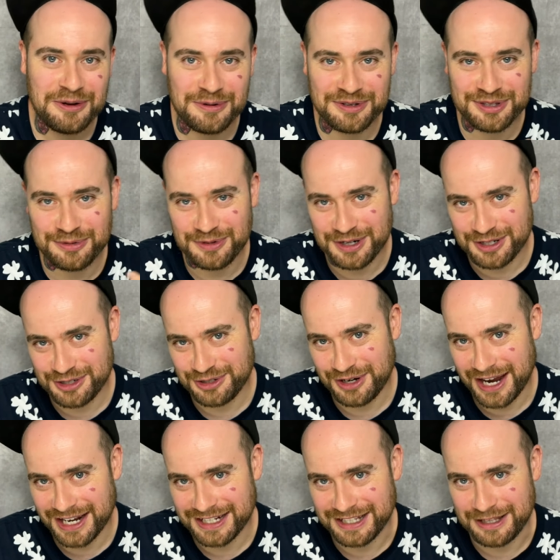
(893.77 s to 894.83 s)
was the one
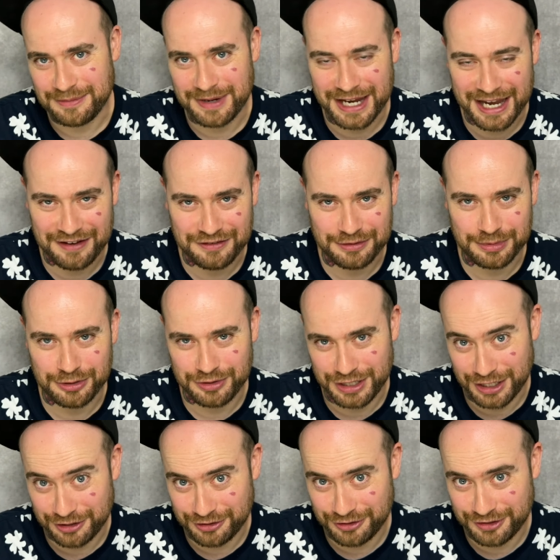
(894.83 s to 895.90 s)
distracting them by having them do the
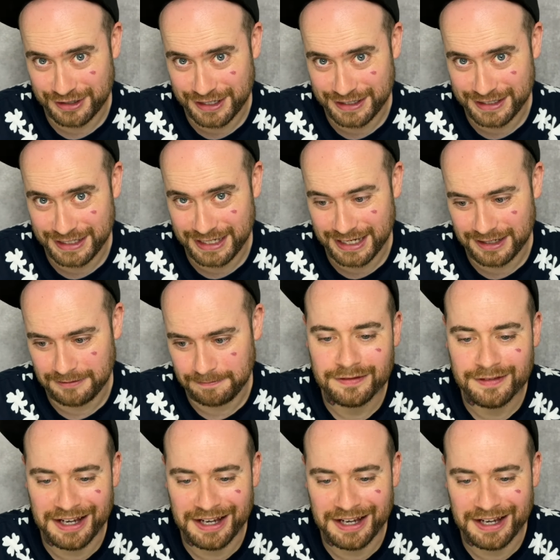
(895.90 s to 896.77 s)
exercise again.